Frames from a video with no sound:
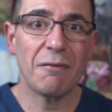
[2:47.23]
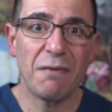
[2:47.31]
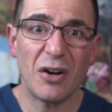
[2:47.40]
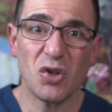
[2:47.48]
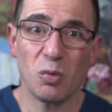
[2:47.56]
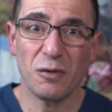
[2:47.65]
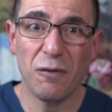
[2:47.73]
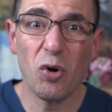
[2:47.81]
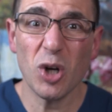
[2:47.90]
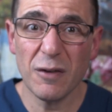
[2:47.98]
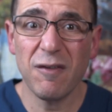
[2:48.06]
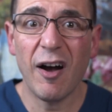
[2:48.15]
function was
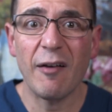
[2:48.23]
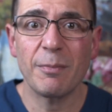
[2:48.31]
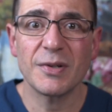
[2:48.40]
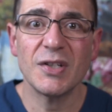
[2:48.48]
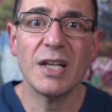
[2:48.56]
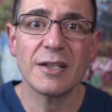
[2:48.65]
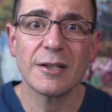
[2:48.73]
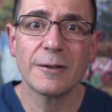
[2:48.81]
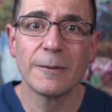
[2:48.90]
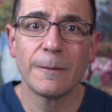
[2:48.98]
45%,